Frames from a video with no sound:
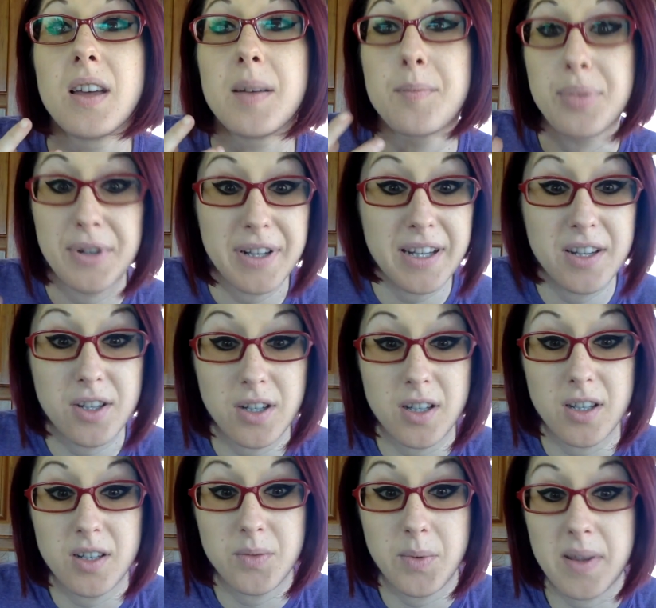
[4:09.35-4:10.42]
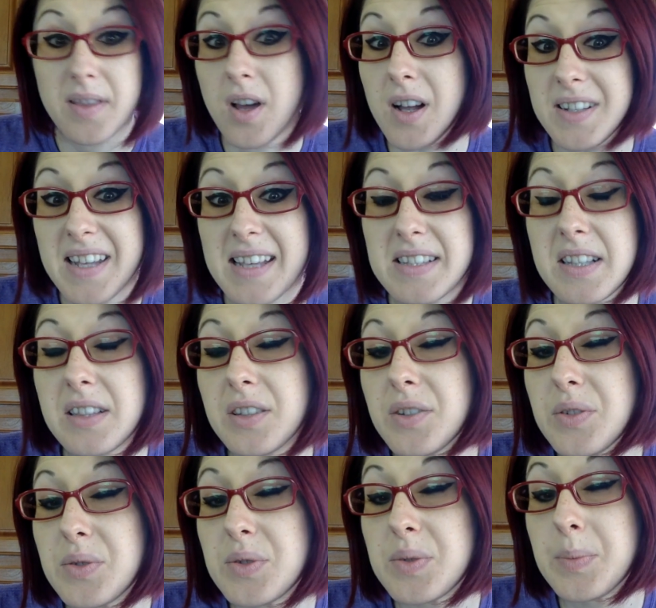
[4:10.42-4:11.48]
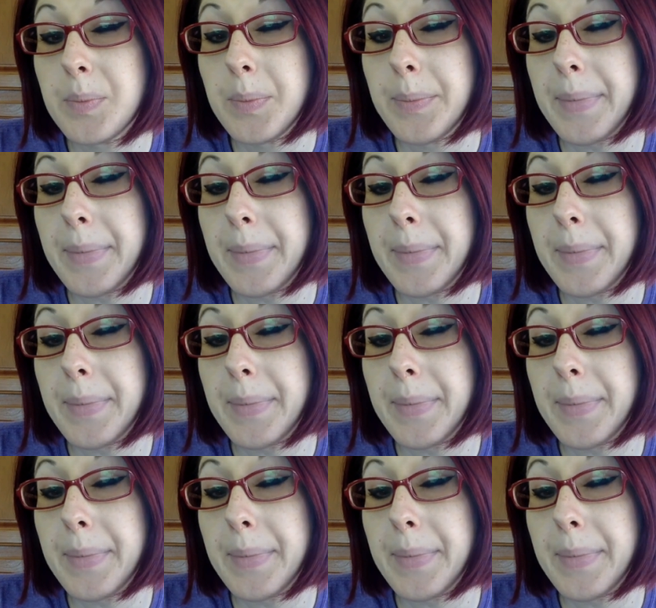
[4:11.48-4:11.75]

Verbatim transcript: am pretty good with context clues,